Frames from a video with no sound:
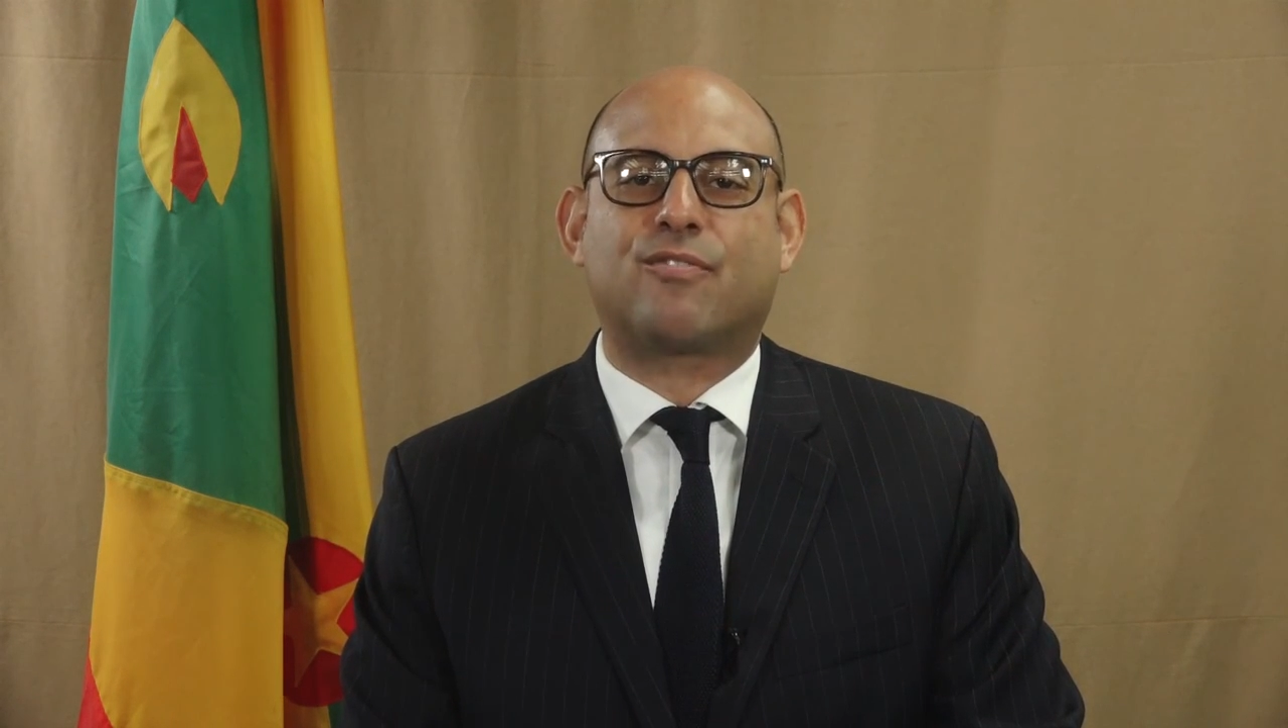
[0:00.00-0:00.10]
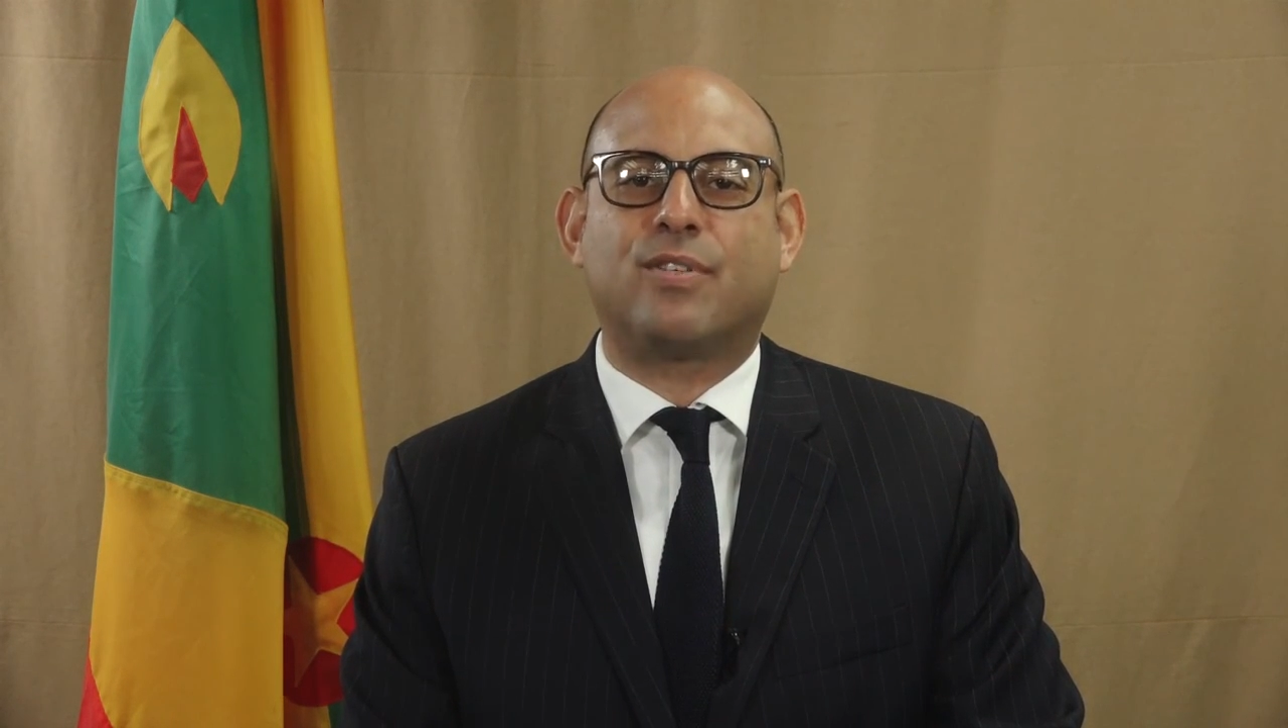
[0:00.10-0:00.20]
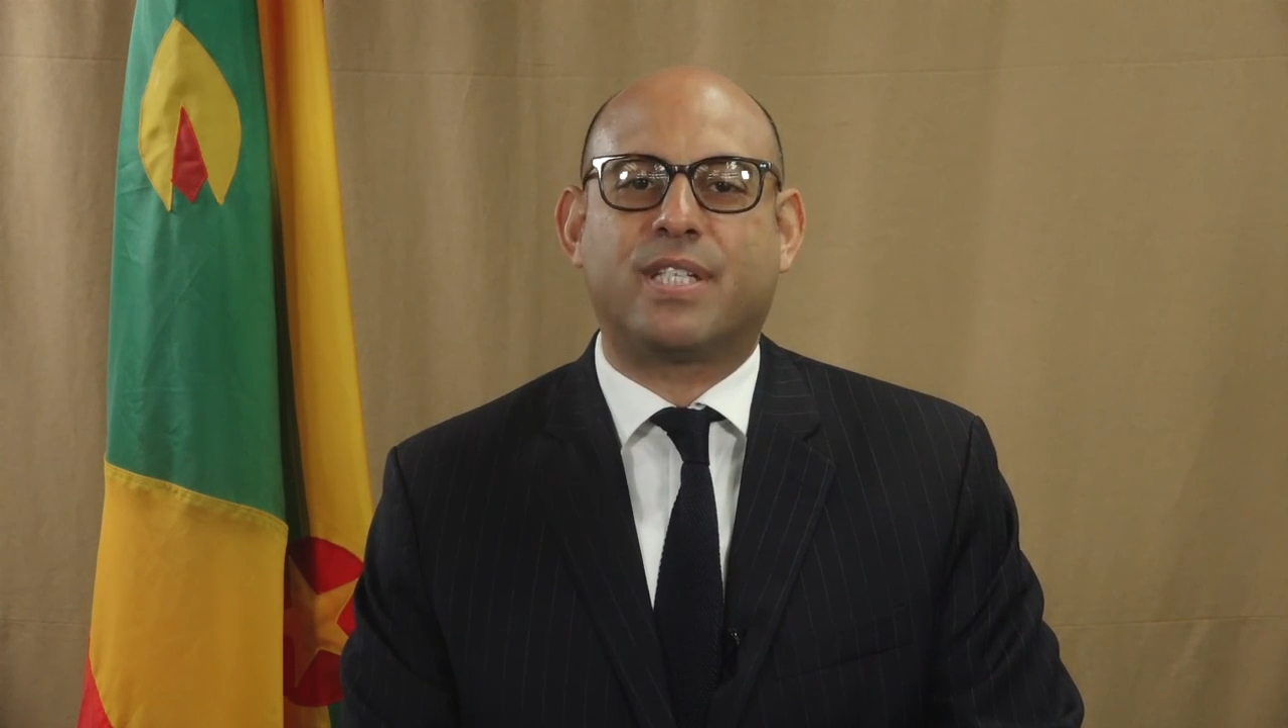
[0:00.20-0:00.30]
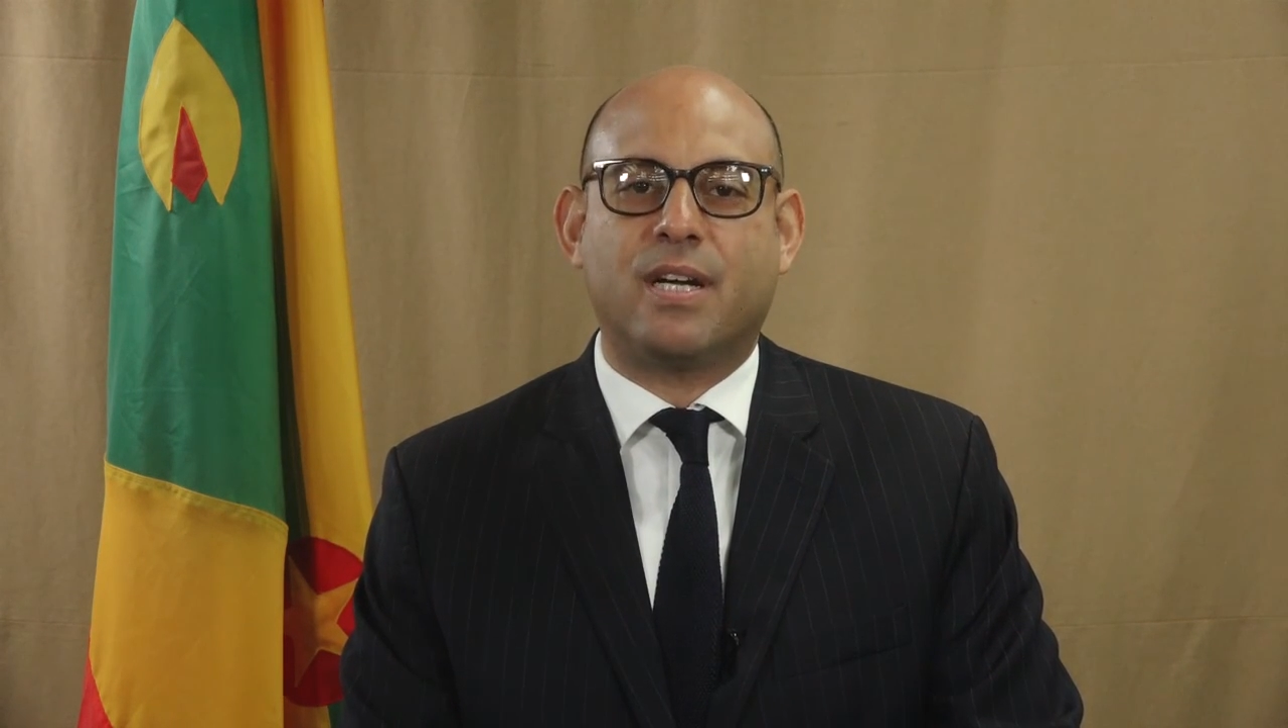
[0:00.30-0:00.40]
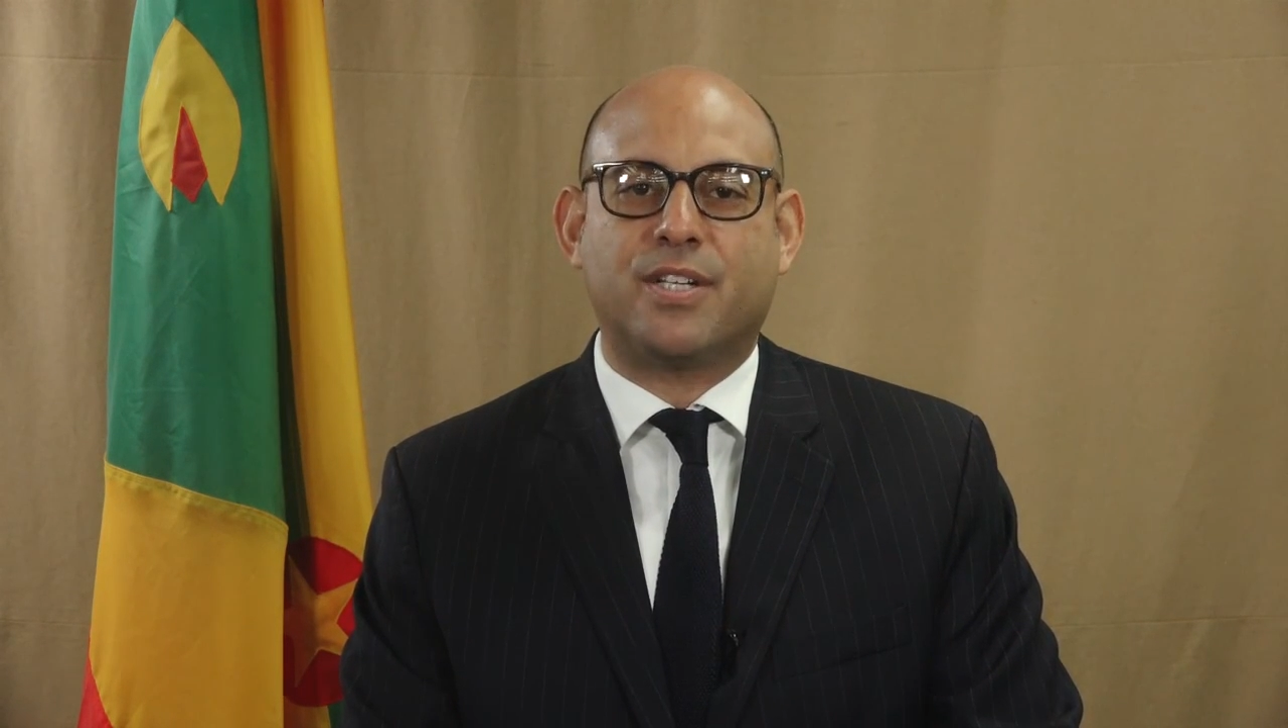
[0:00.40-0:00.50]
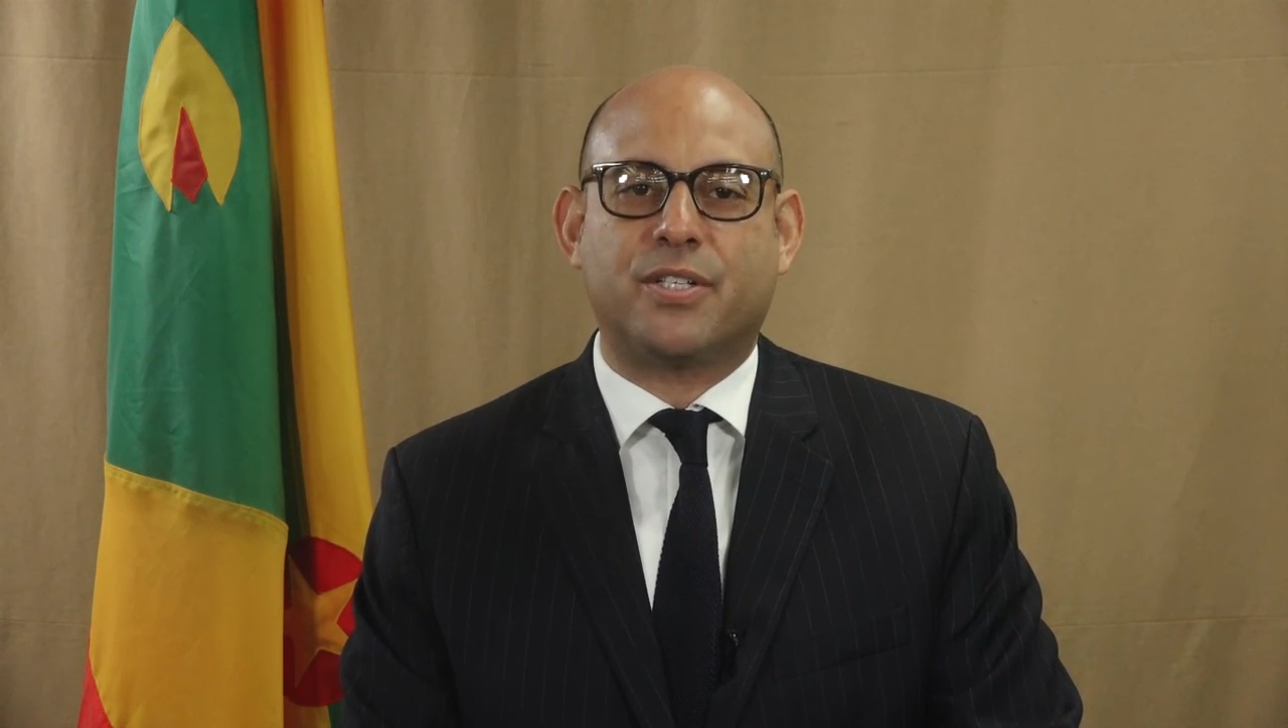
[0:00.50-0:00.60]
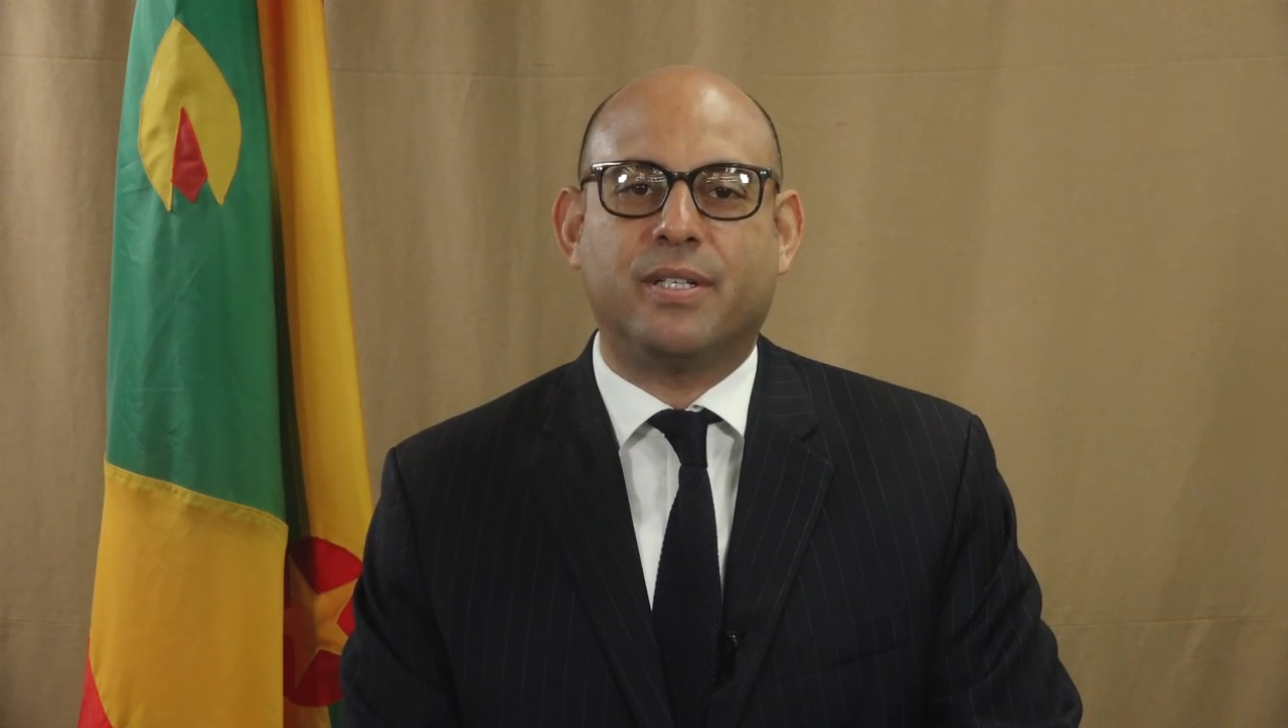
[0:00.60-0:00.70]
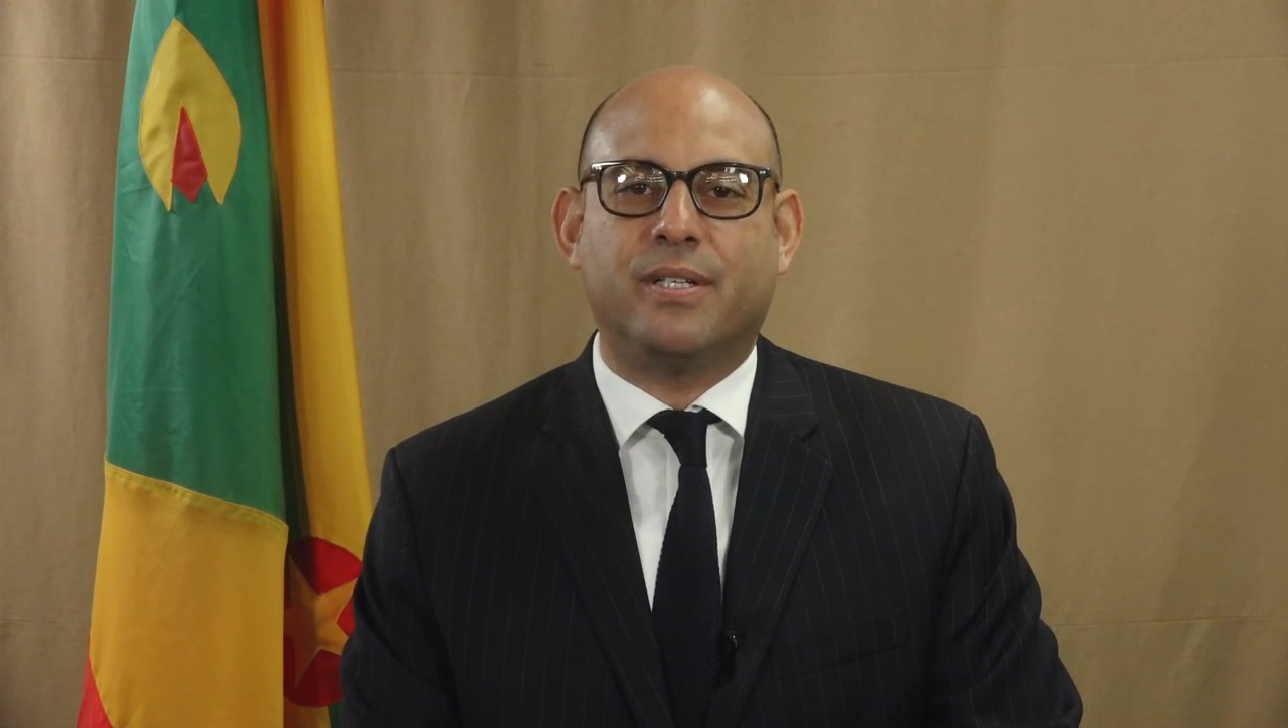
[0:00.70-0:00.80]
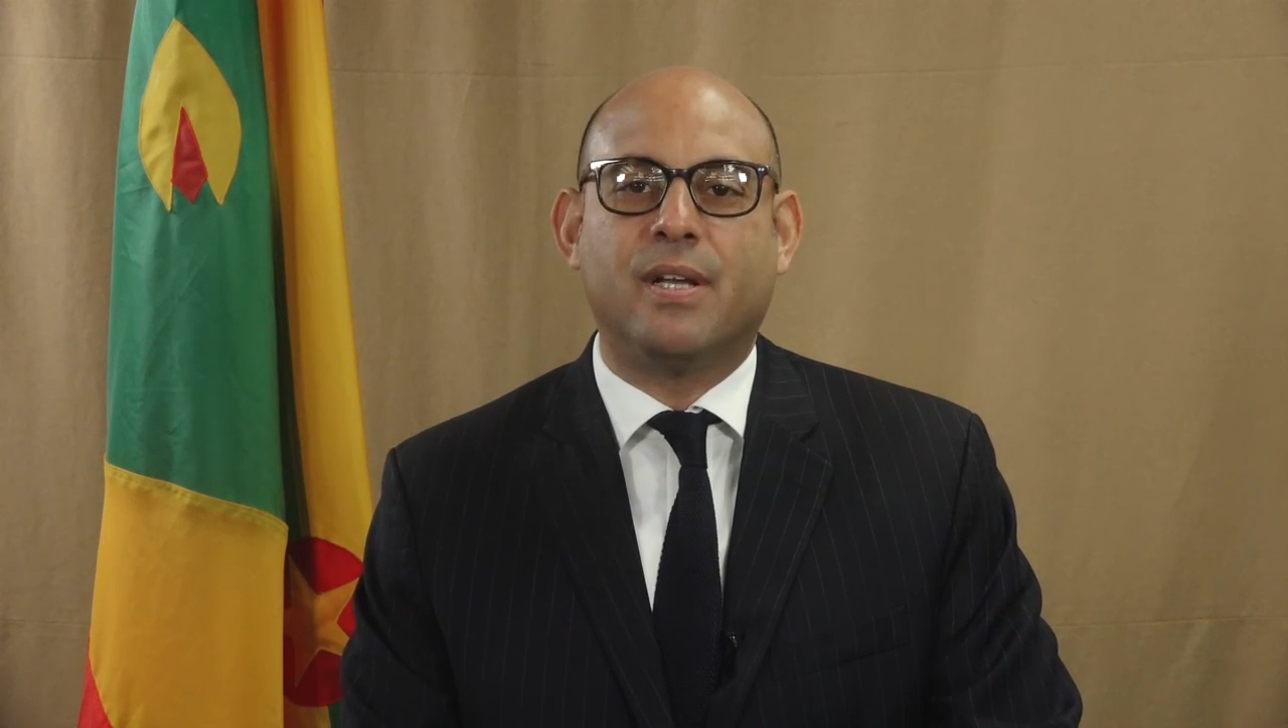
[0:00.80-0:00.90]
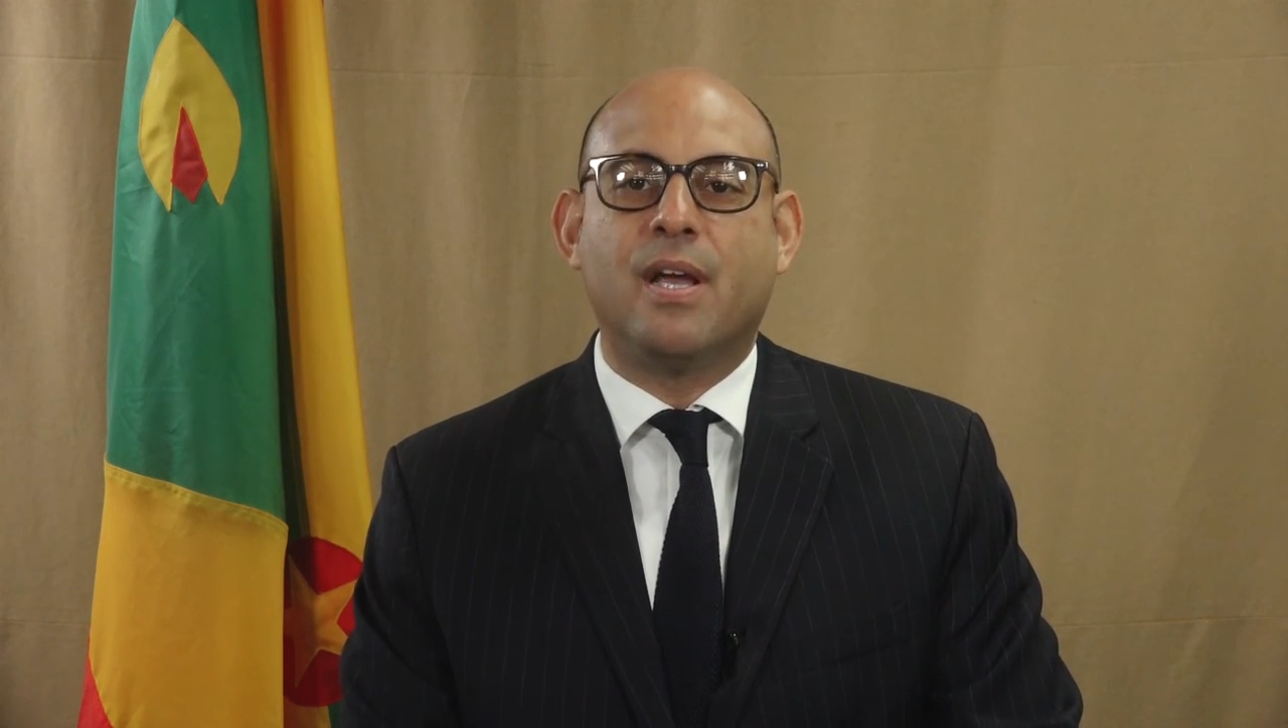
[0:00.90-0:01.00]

Reduction